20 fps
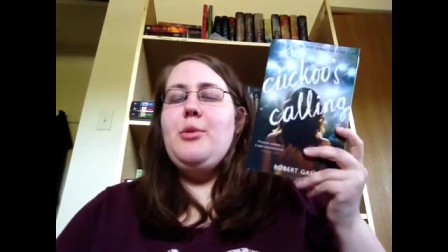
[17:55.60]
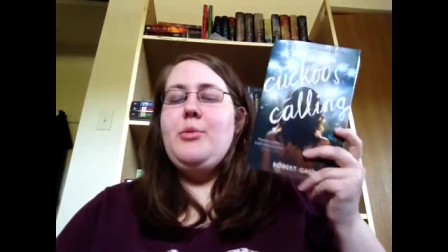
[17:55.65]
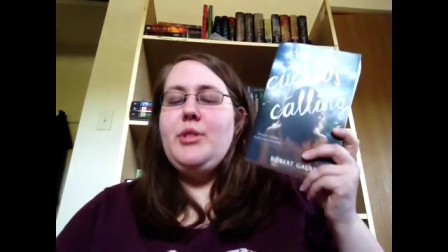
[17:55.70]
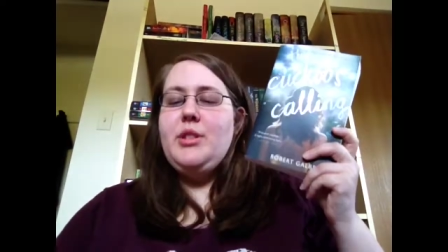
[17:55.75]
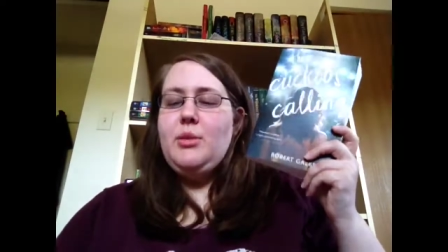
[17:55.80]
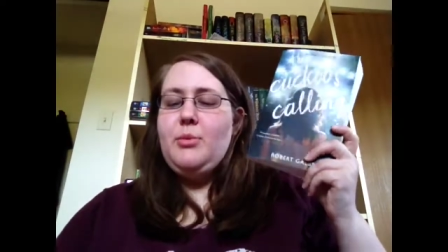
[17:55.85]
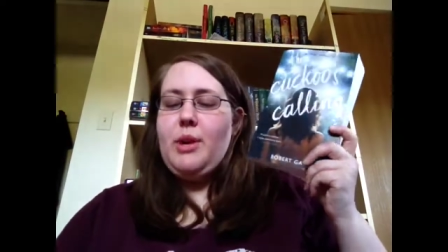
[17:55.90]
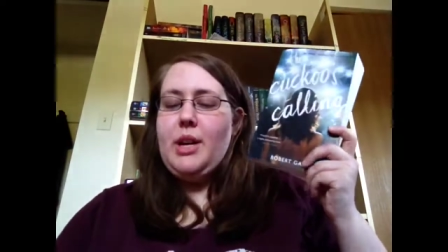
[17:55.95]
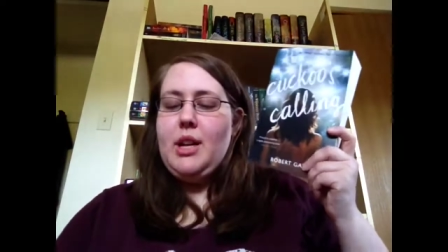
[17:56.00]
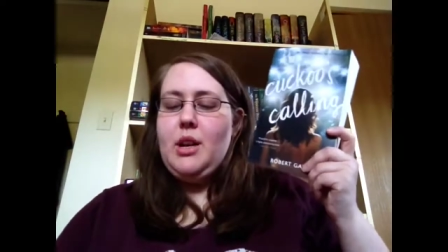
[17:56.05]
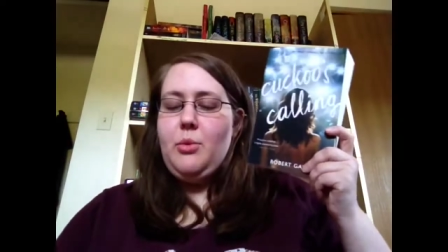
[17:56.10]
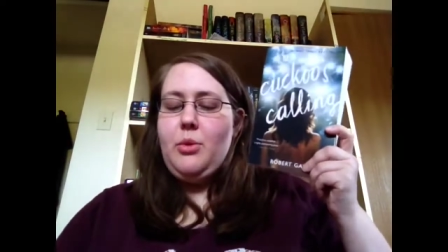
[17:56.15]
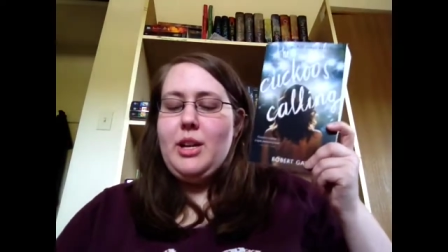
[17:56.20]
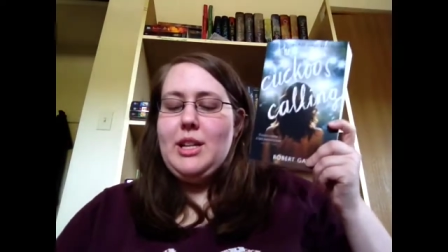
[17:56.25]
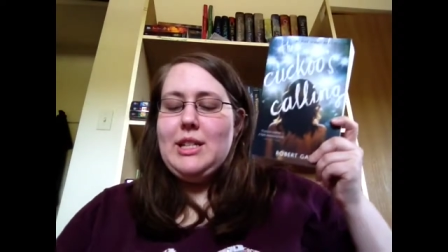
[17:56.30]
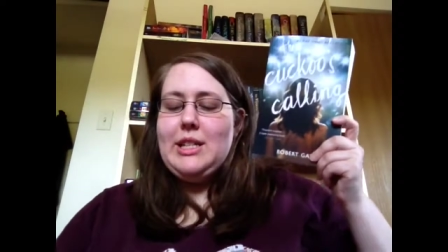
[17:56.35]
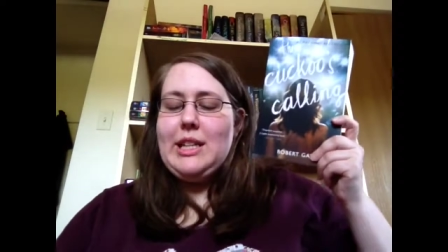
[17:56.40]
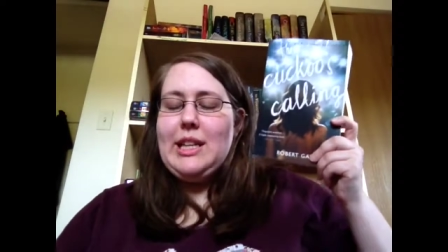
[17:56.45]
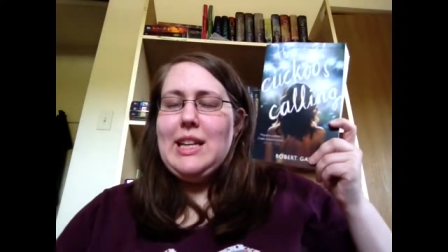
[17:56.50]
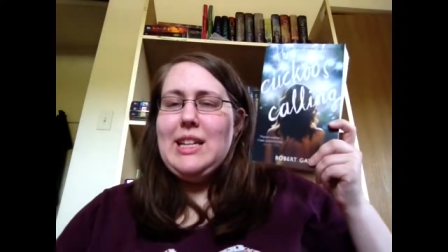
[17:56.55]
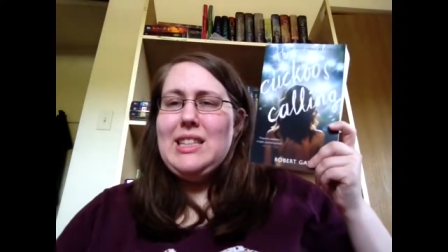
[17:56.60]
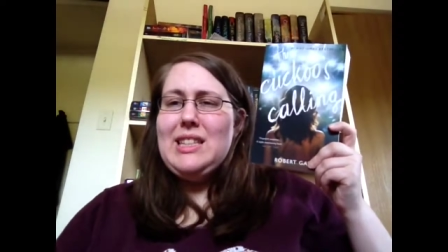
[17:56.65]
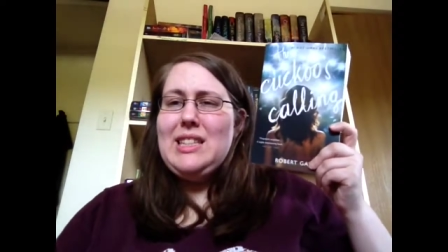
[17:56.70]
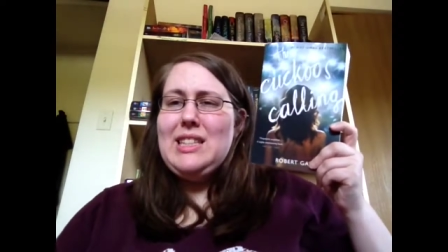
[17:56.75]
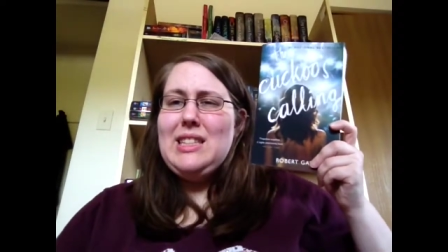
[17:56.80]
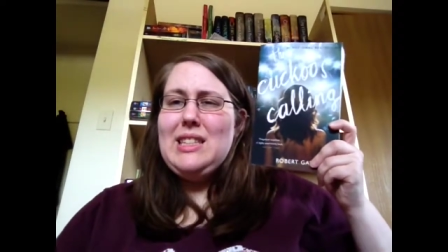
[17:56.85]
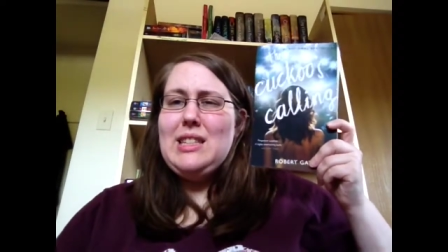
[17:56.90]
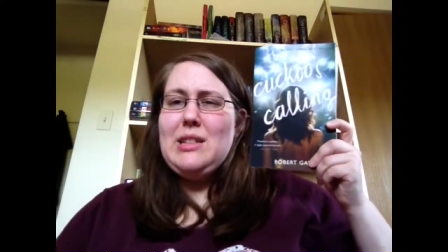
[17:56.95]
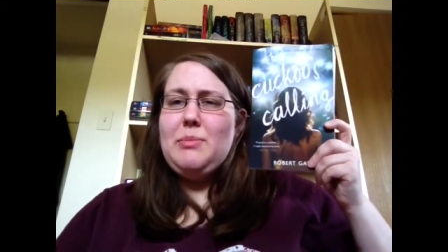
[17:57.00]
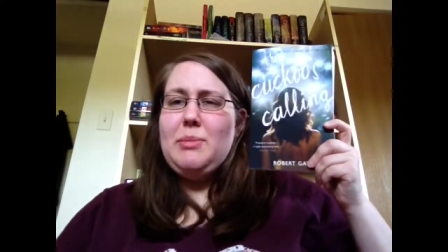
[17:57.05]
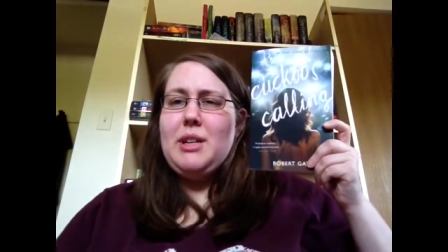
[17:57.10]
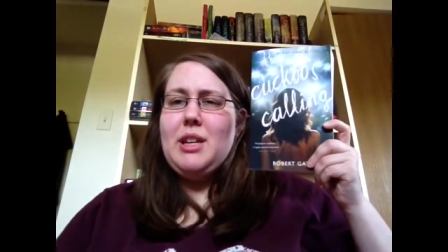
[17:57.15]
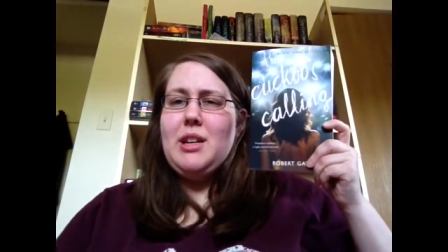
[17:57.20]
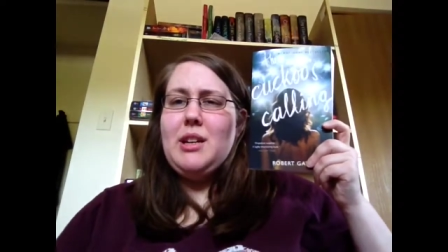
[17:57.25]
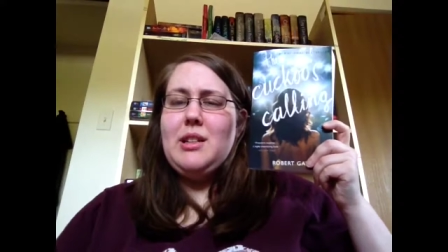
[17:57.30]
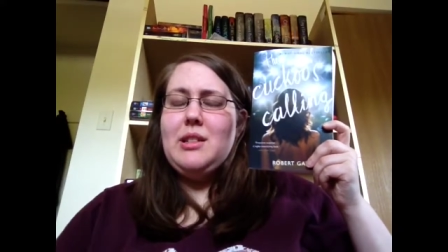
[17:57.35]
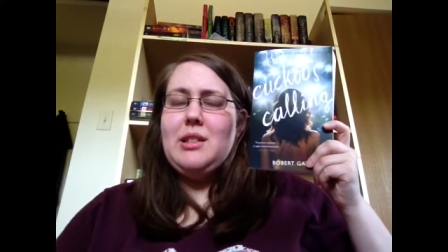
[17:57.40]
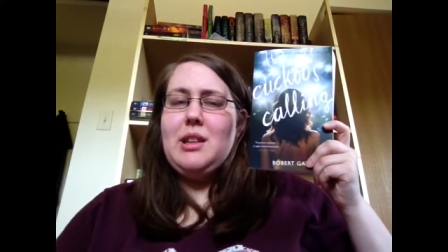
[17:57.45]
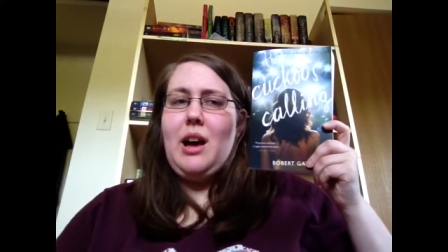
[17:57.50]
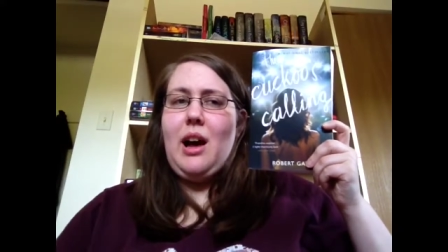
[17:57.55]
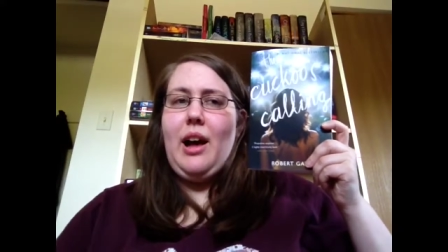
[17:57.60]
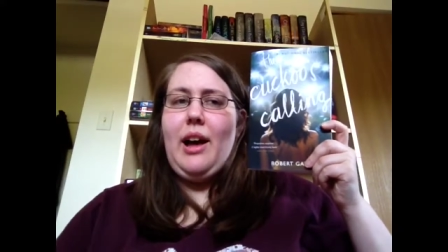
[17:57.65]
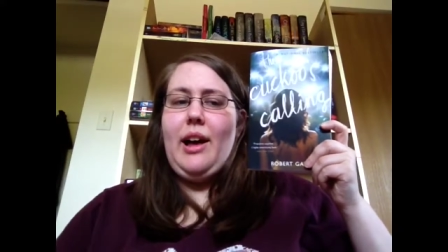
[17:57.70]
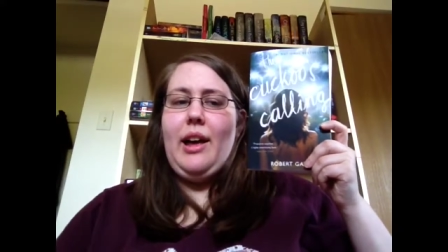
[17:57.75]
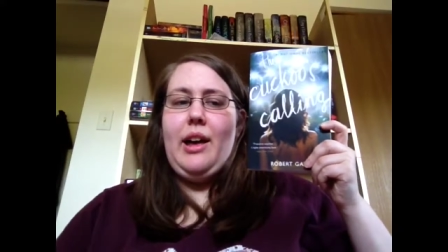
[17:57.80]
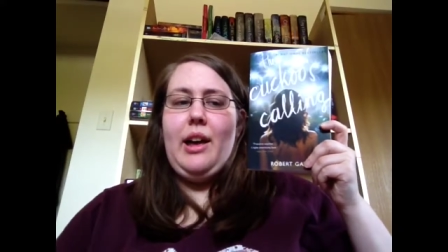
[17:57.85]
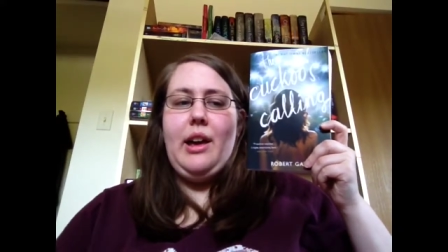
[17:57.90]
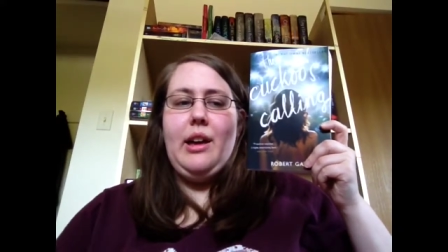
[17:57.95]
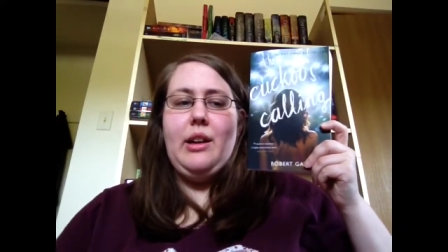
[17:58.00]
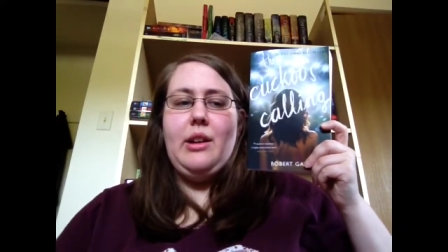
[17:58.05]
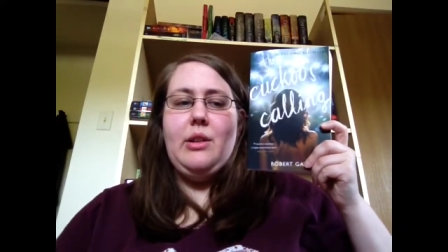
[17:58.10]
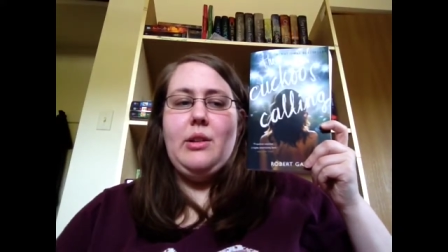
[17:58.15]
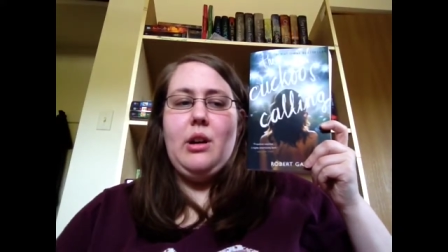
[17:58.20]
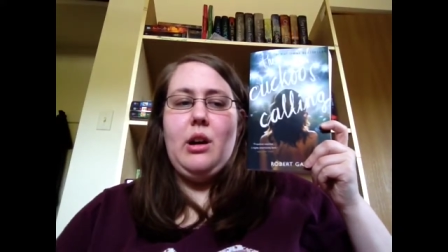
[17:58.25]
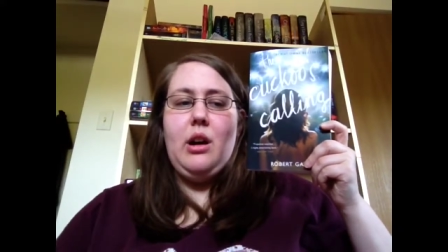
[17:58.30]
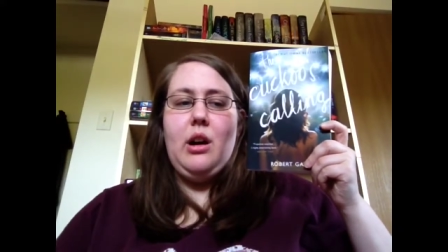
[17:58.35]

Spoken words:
reason why I wanted to get this is because I